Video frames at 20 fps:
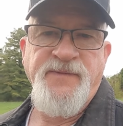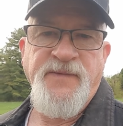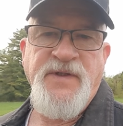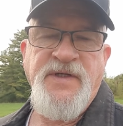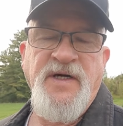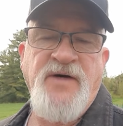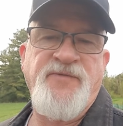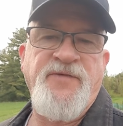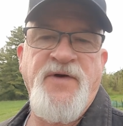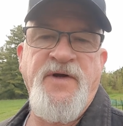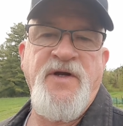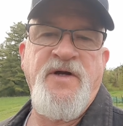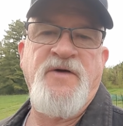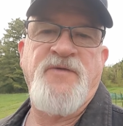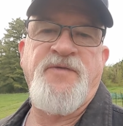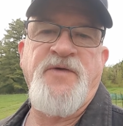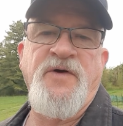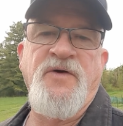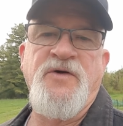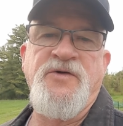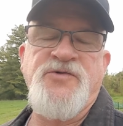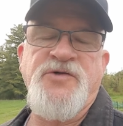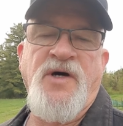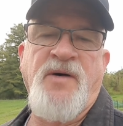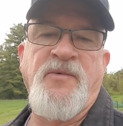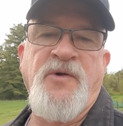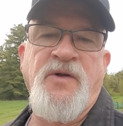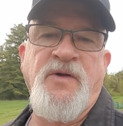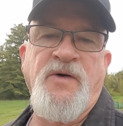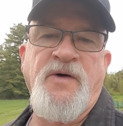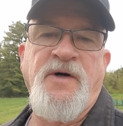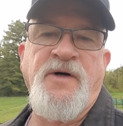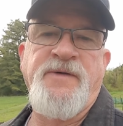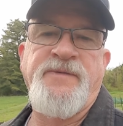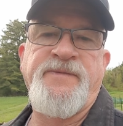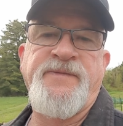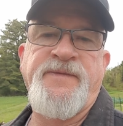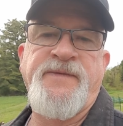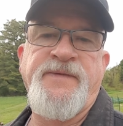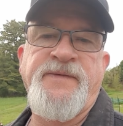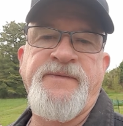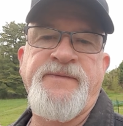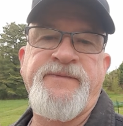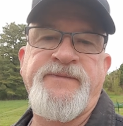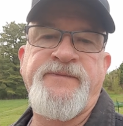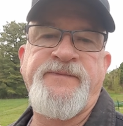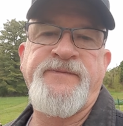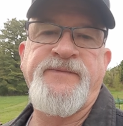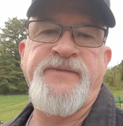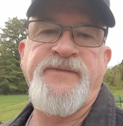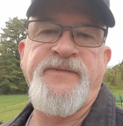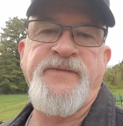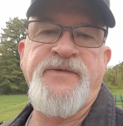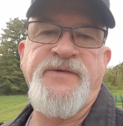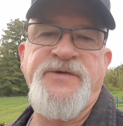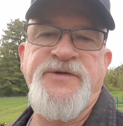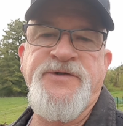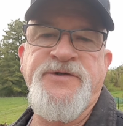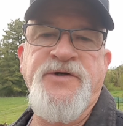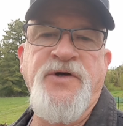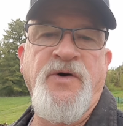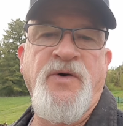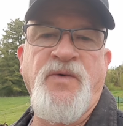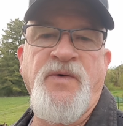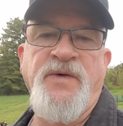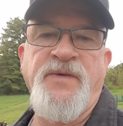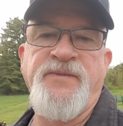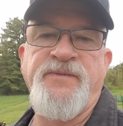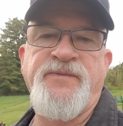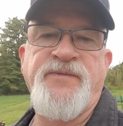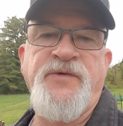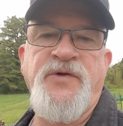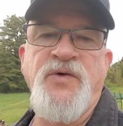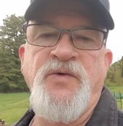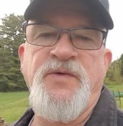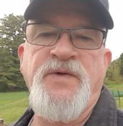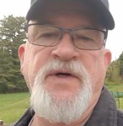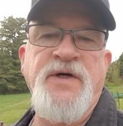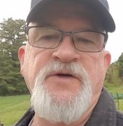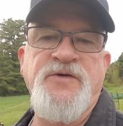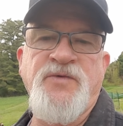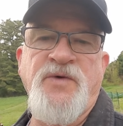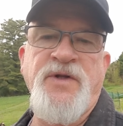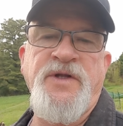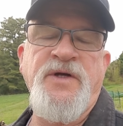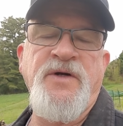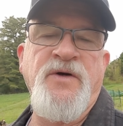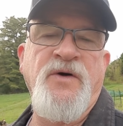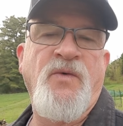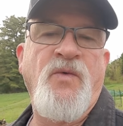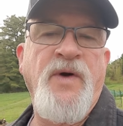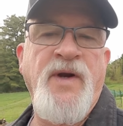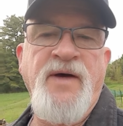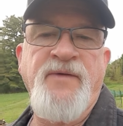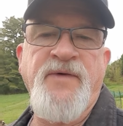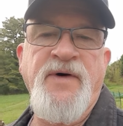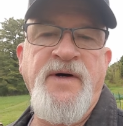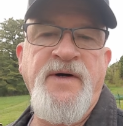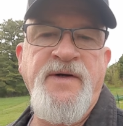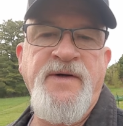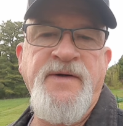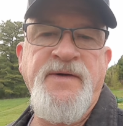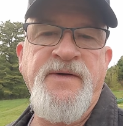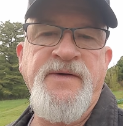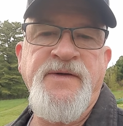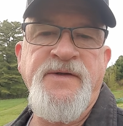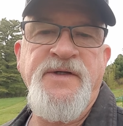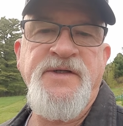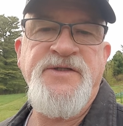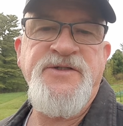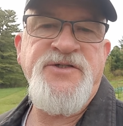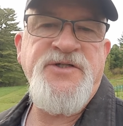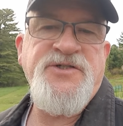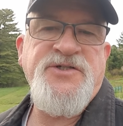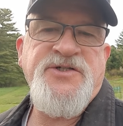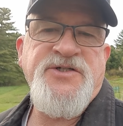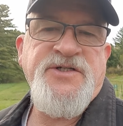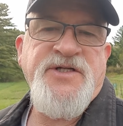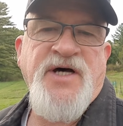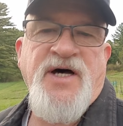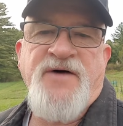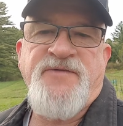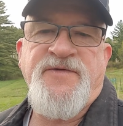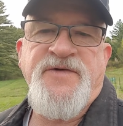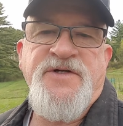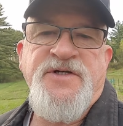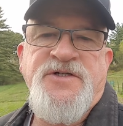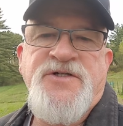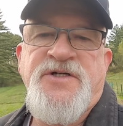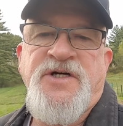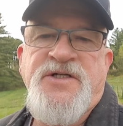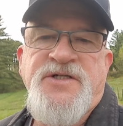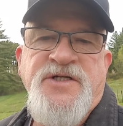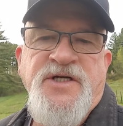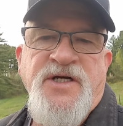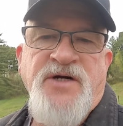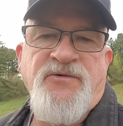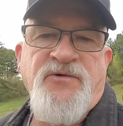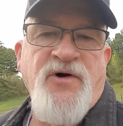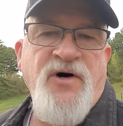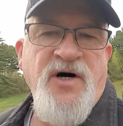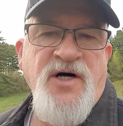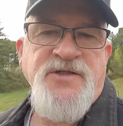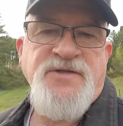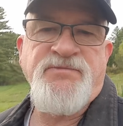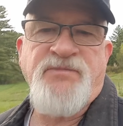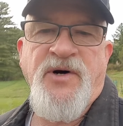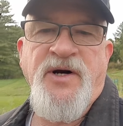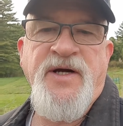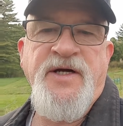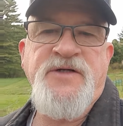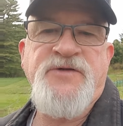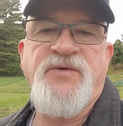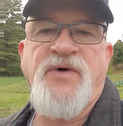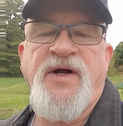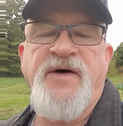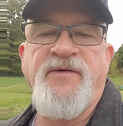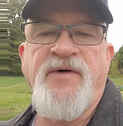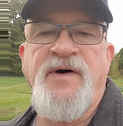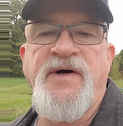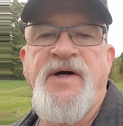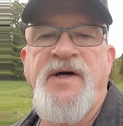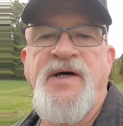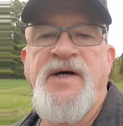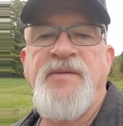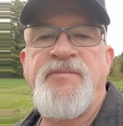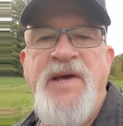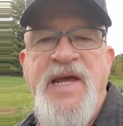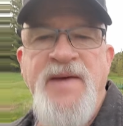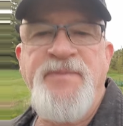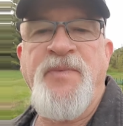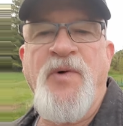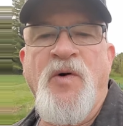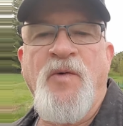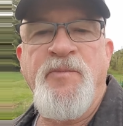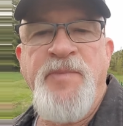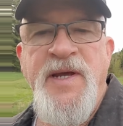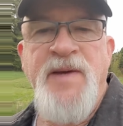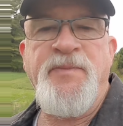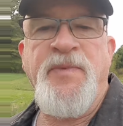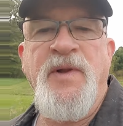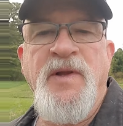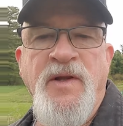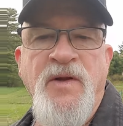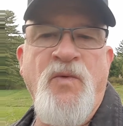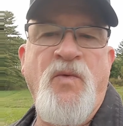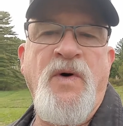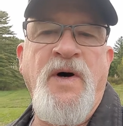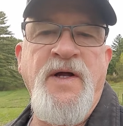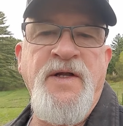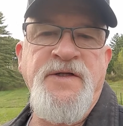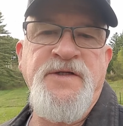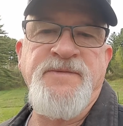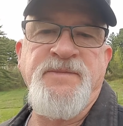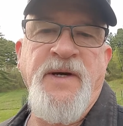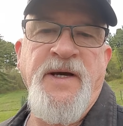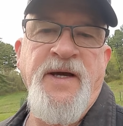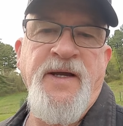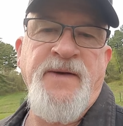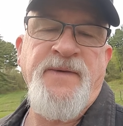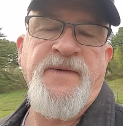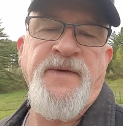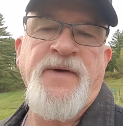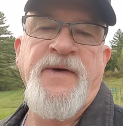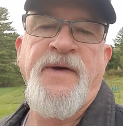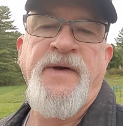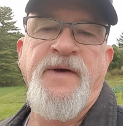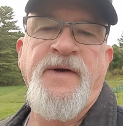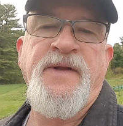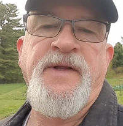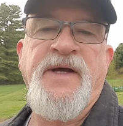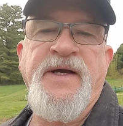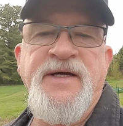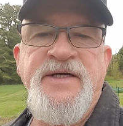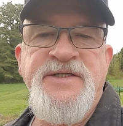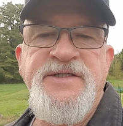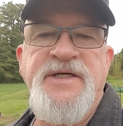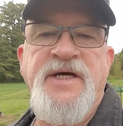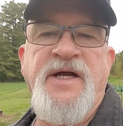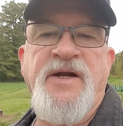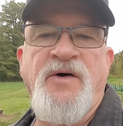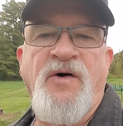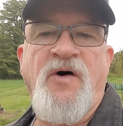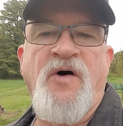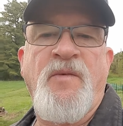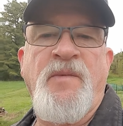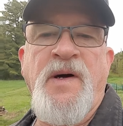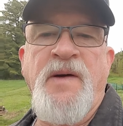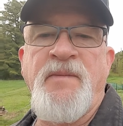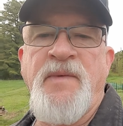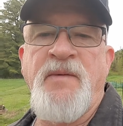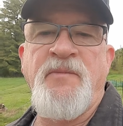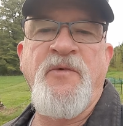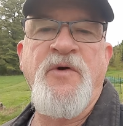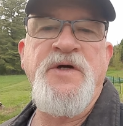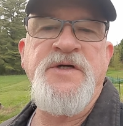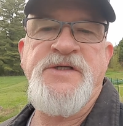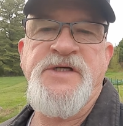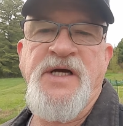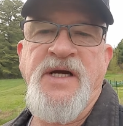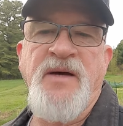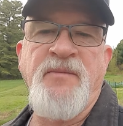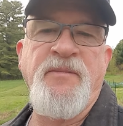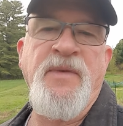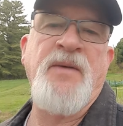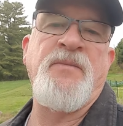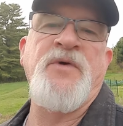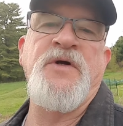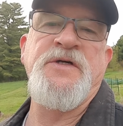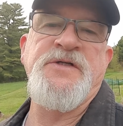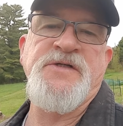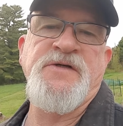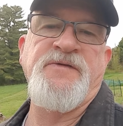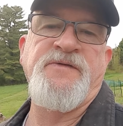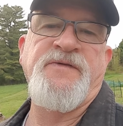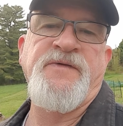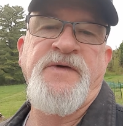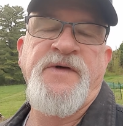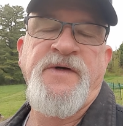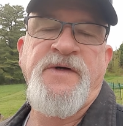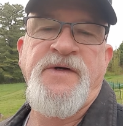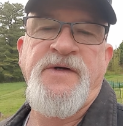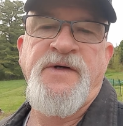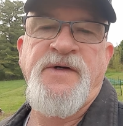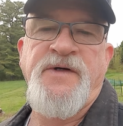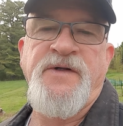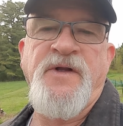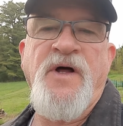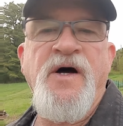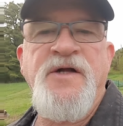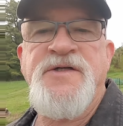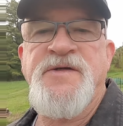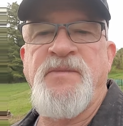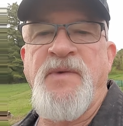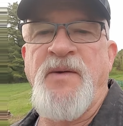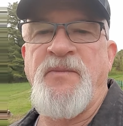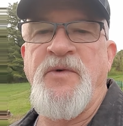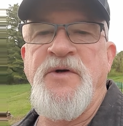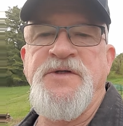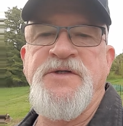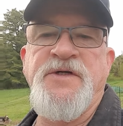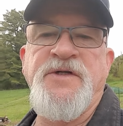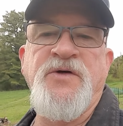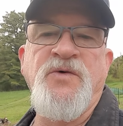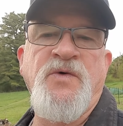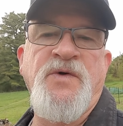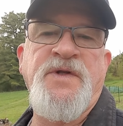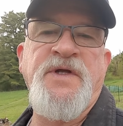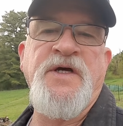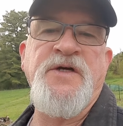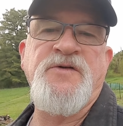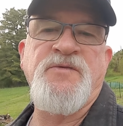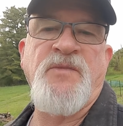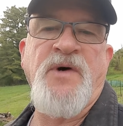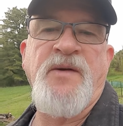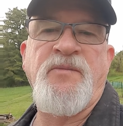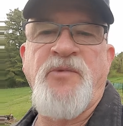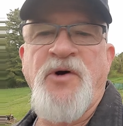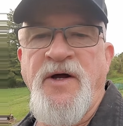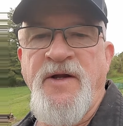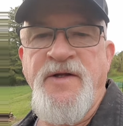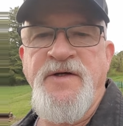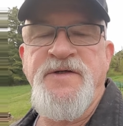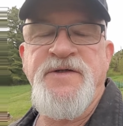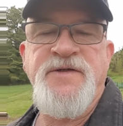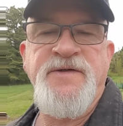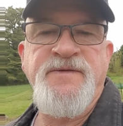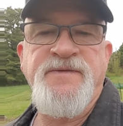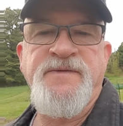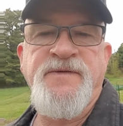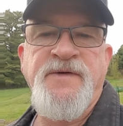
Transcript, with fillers: comfort you if you're in trouble or just go and do things with you or whatever. It's just stuff. It just sets you, it rots, breaks, whatever. People. People are the ones, man. Like I said, all my memories. I got memories of, lots of memories of doing things with my brothers.